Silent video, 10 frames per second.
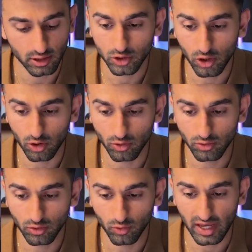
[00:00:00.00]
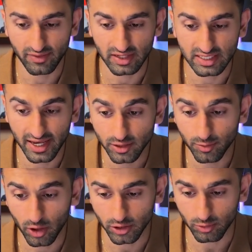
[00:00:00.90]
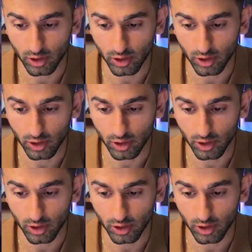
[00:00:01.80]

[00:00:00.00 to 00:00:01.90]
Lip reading: So we have a text parser